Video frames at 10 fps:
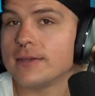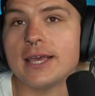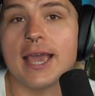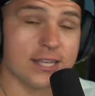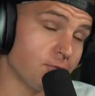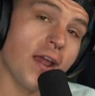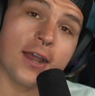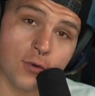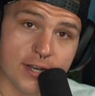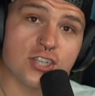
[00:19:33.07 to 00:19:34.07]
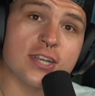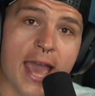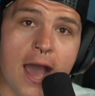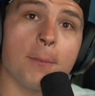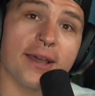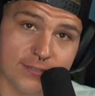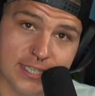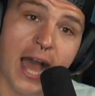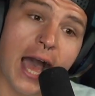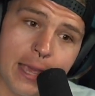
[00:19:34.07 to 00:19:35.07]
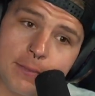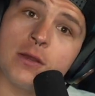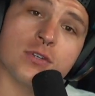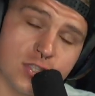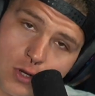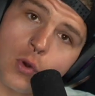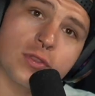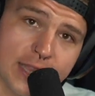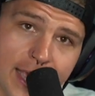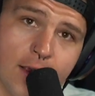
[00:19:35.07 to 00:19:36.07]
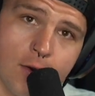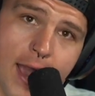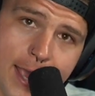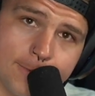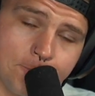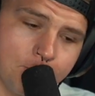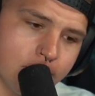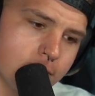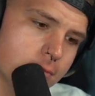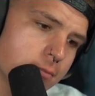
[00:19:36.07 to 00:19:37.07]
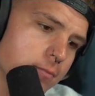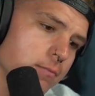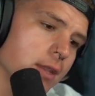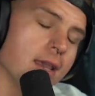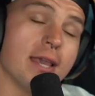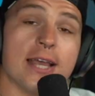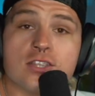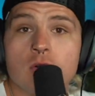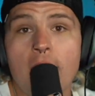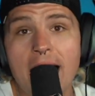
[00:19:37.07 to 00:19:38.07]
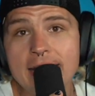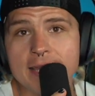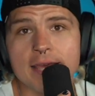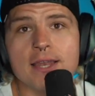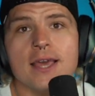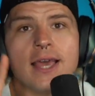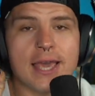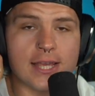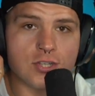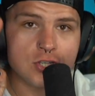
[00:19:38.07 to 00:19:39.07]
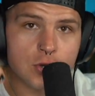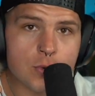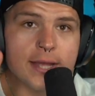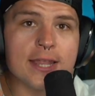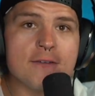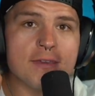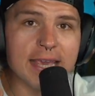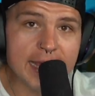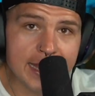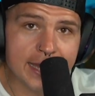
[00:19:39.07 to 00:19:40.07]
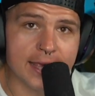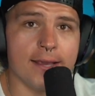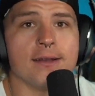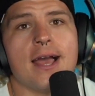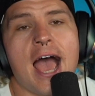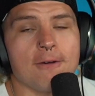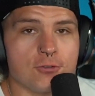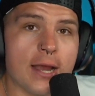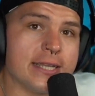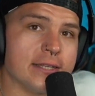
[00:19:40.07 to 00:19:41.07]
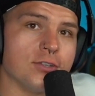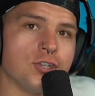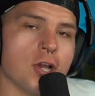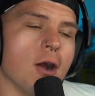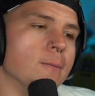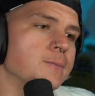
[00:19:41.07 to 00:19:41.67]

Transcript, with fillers: It's very cringy now, but at the time, it was the cool thing, all right? And so I did intuitive eating after I did the show.